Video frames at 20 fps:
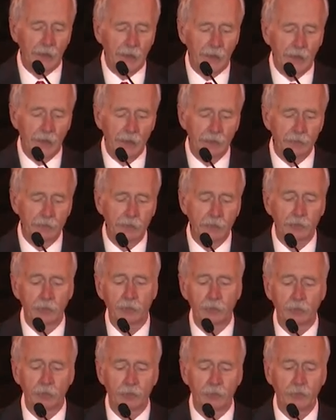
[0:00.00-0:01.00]
and to
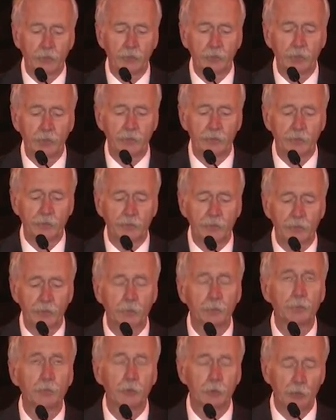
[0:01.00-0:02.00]
deliver and
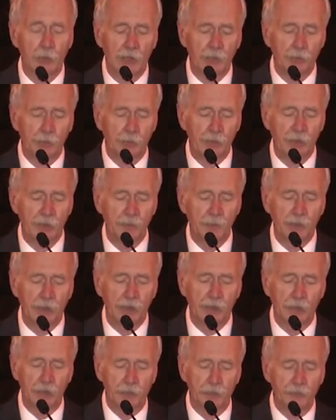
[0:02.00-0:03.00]
develop new operating
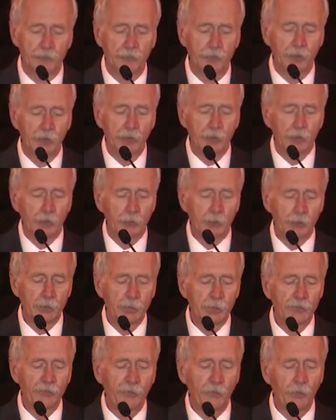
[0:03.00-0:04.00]
models. We
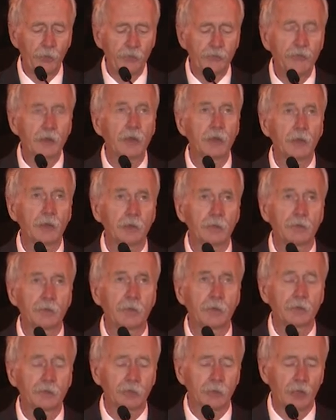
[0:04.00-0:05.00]
were forced into this
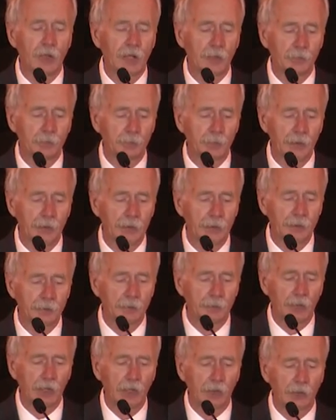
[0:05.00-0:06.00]
virtual operating
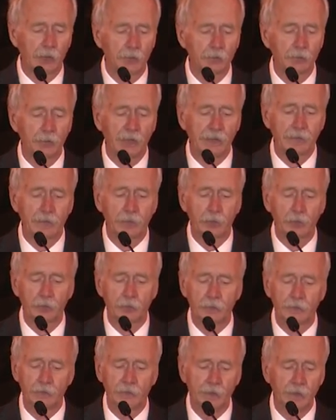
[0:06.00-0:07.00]
model by
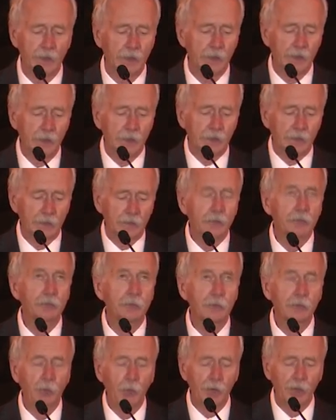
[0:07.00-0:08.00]
COVID. This
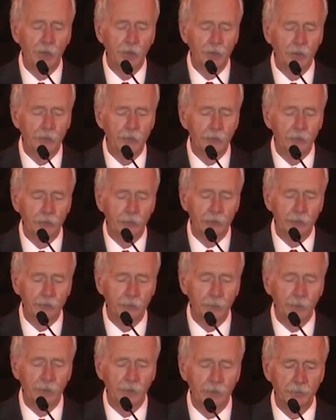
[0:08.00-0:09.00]
required us to
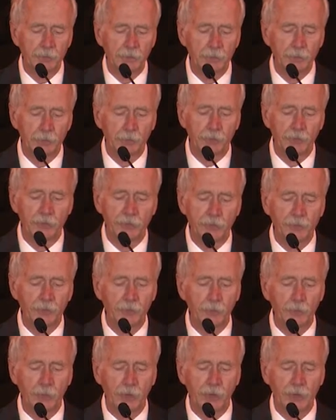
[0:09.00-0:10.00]
experiment with
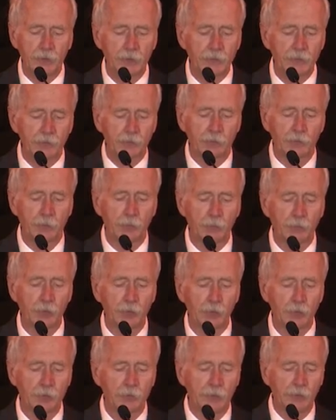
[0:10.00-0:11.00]
different ways of
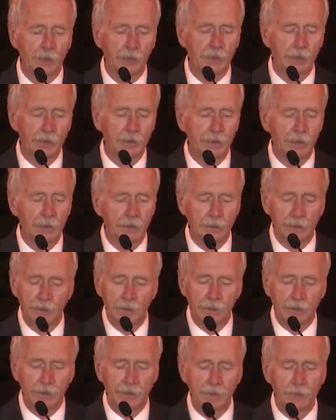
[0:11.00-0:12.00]
remote and
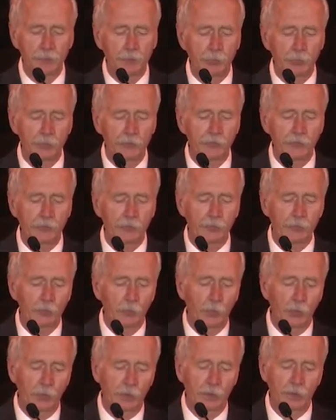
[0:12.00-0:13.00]
in-person
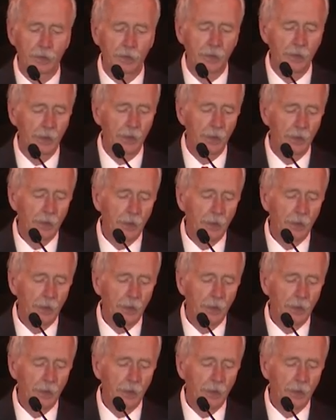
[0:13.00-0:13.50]
work.